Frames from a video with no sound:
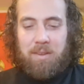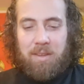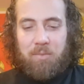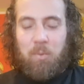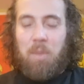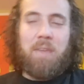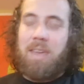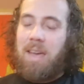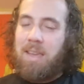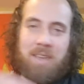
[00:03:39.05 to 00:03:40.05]
It's one thing,
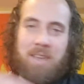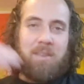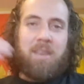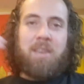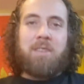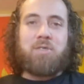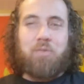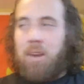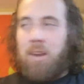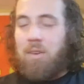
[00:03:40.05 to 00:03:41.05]
guys. Again, just
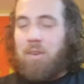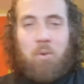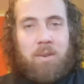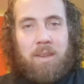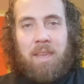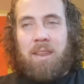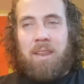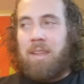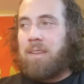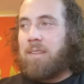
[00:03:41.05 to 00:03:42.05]
writing a court date
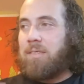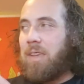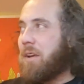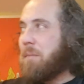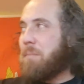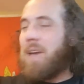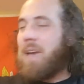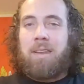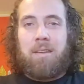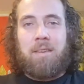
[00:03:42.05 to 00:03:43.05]
and saying come back
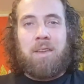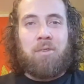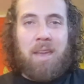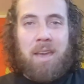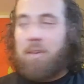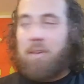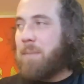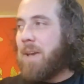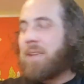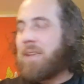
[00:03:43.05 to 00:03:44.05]
in a year and a half, come
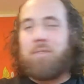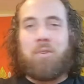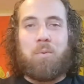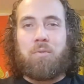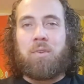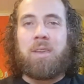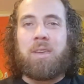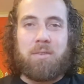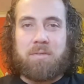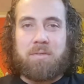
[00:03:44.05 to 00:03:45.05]
back in 2-3
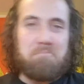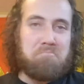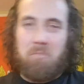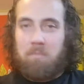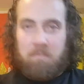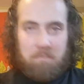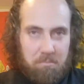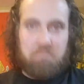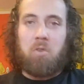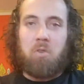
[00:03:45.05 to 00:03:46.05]
years,
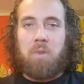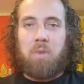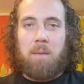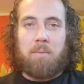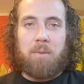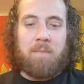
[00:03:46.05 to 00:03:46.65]
no problem, right?